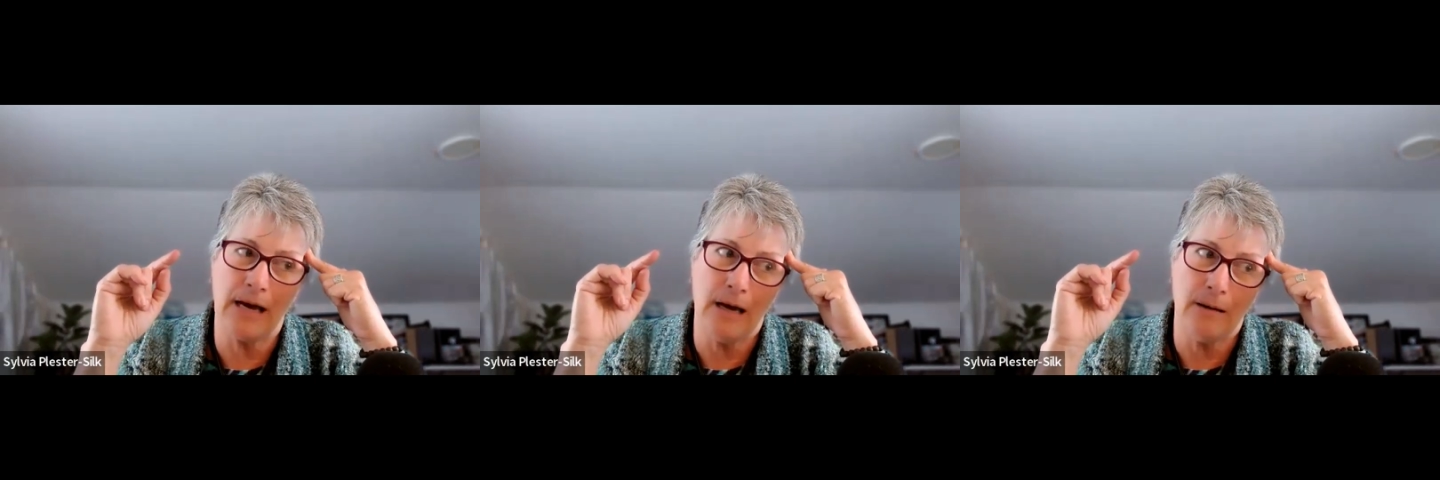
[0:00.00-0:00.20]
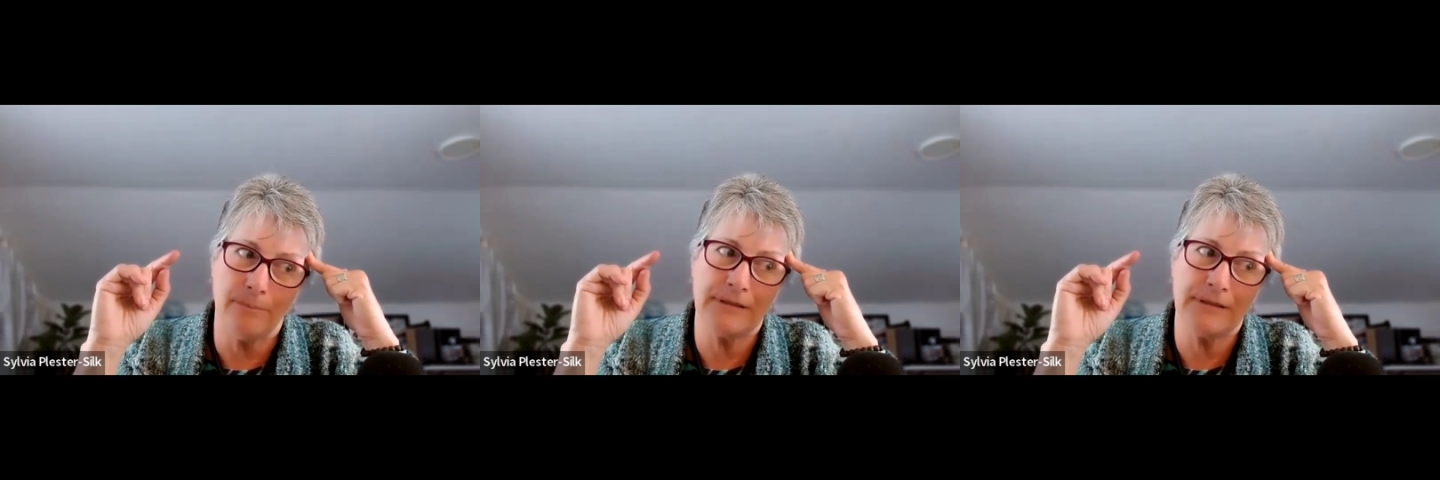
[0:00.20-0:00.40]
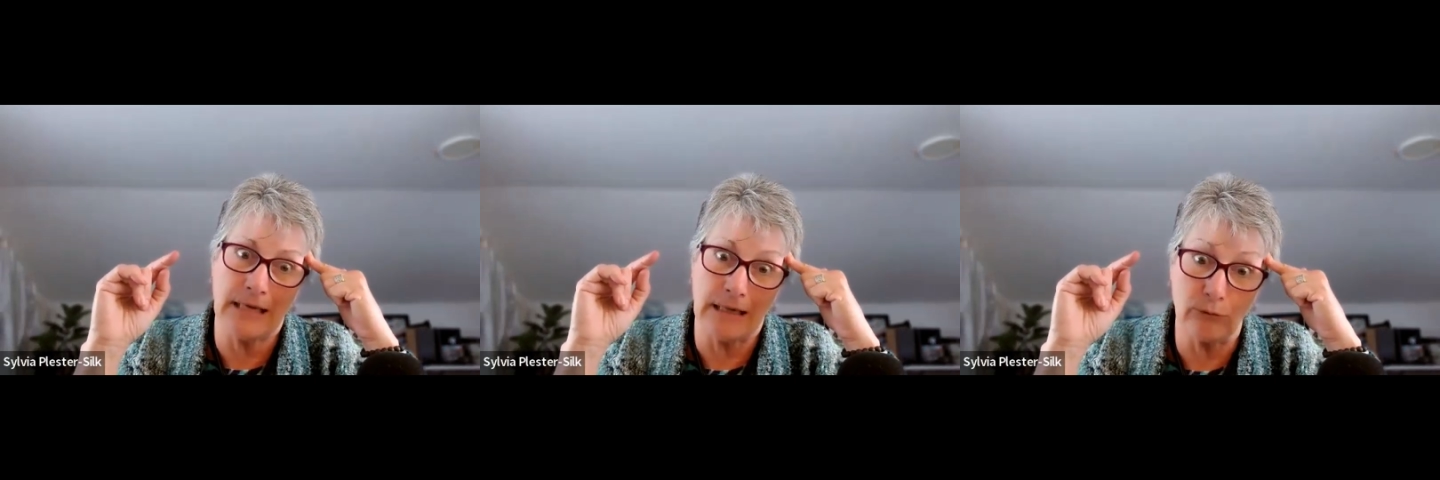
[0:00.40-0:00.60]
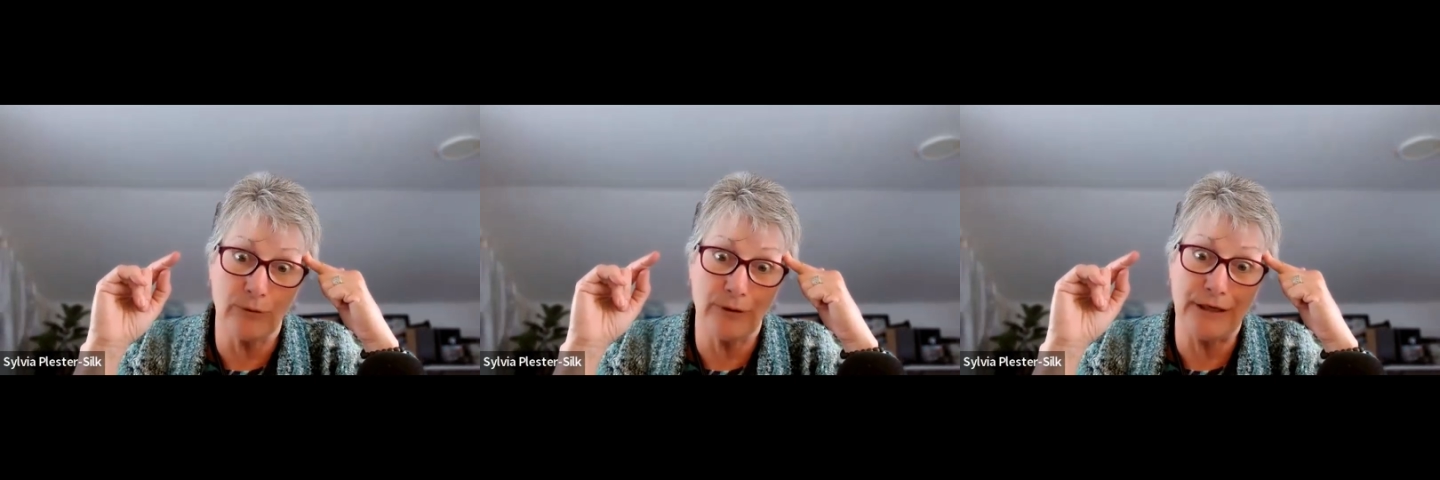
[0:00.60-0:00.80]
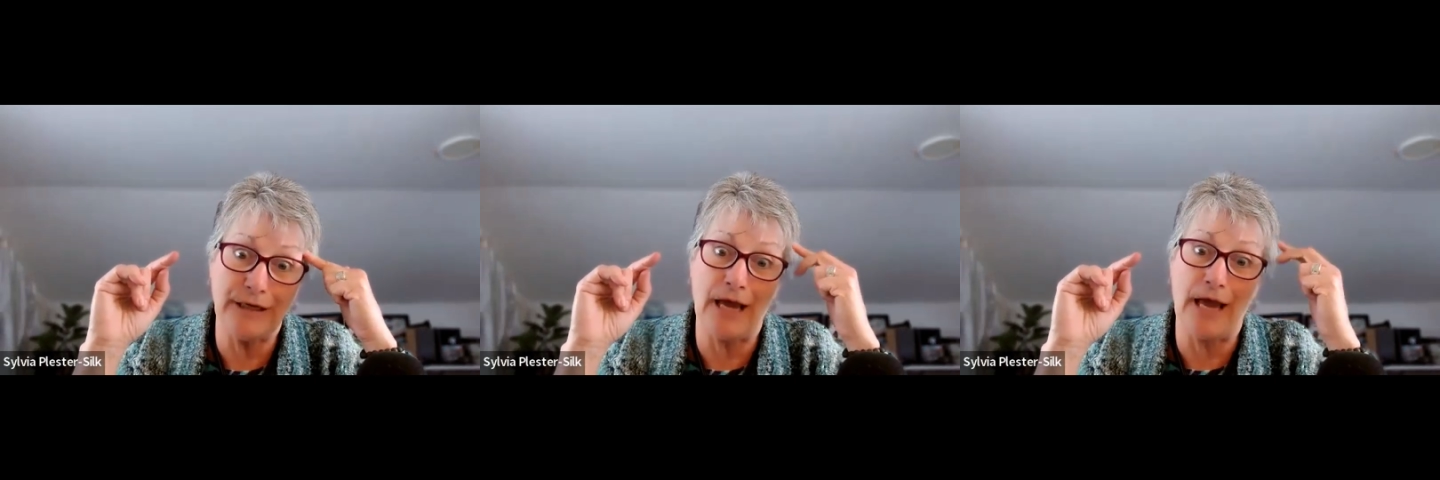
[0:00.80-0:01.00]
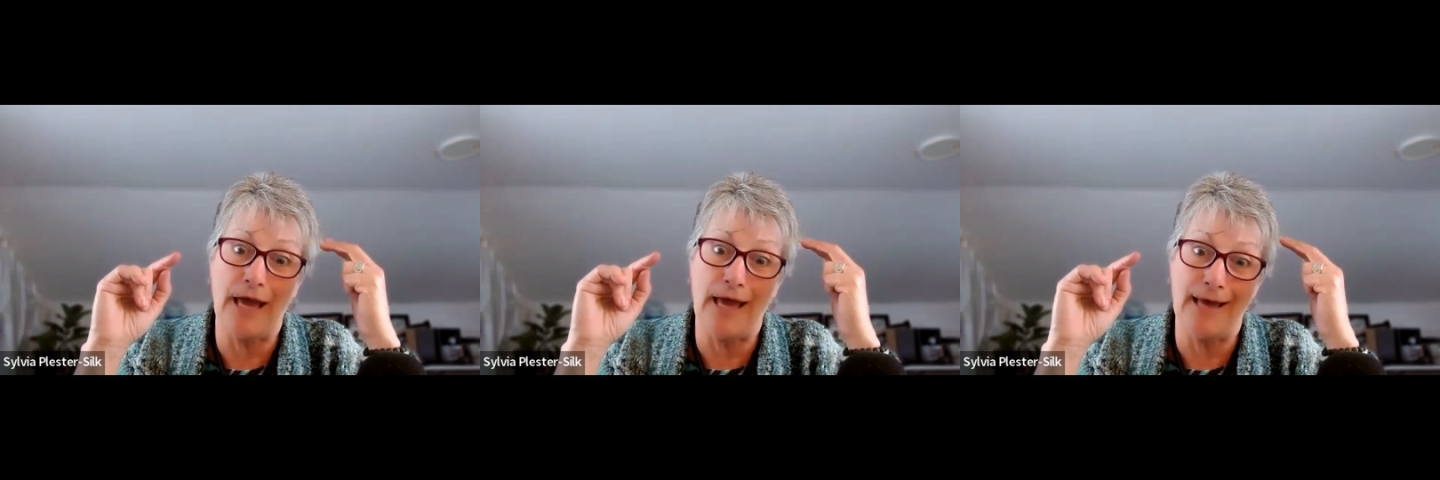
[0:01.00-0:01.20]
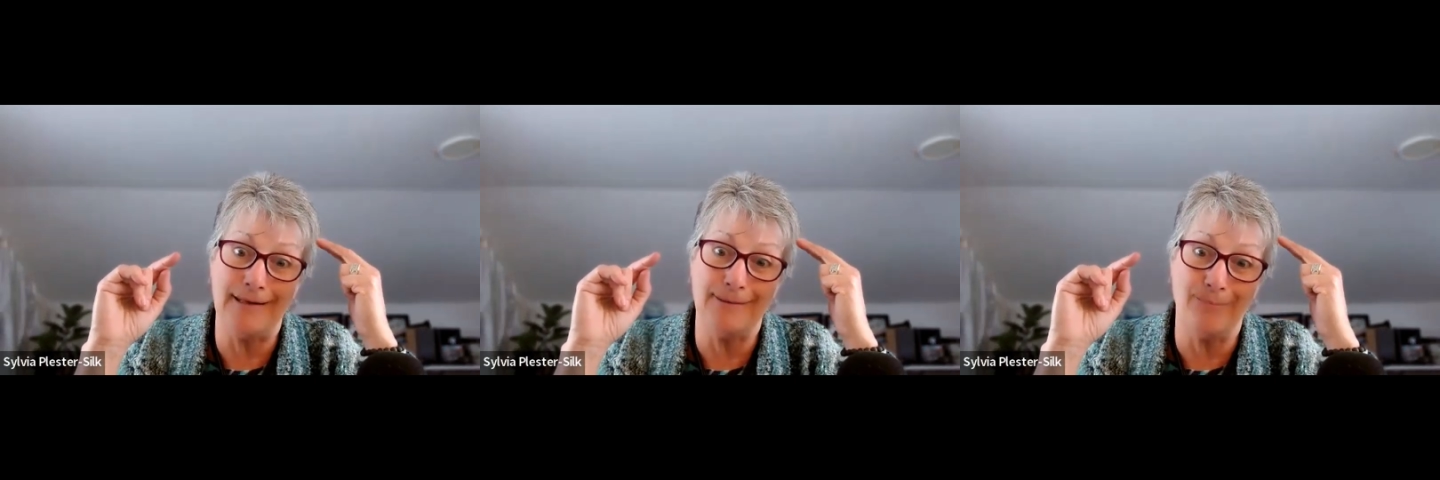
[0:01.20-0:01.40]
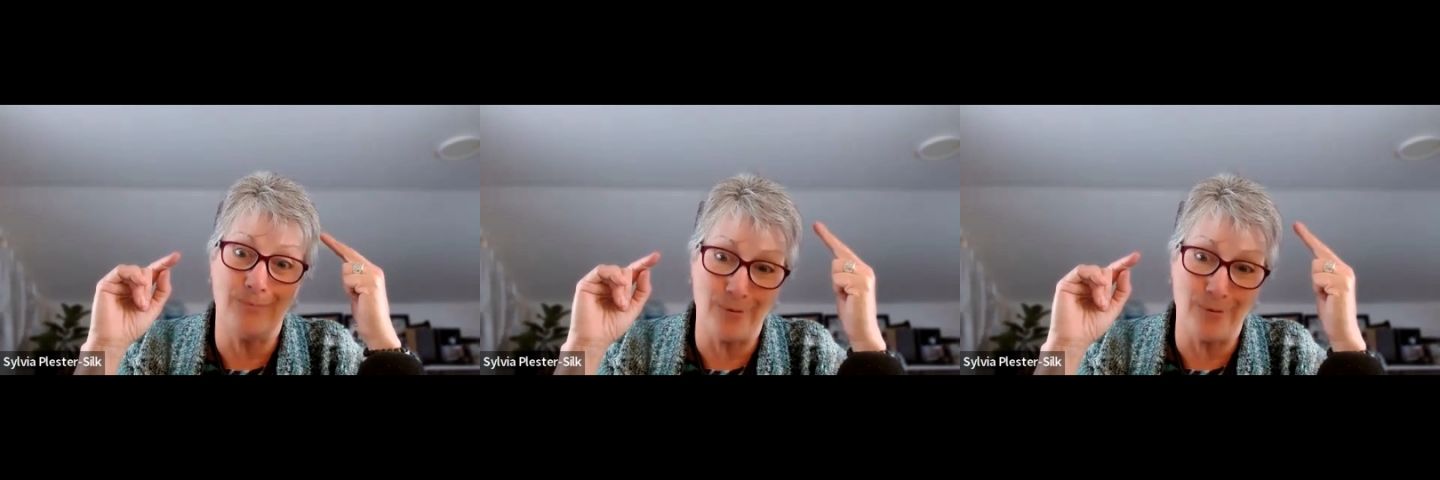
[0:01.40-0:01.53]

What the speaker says: up celery and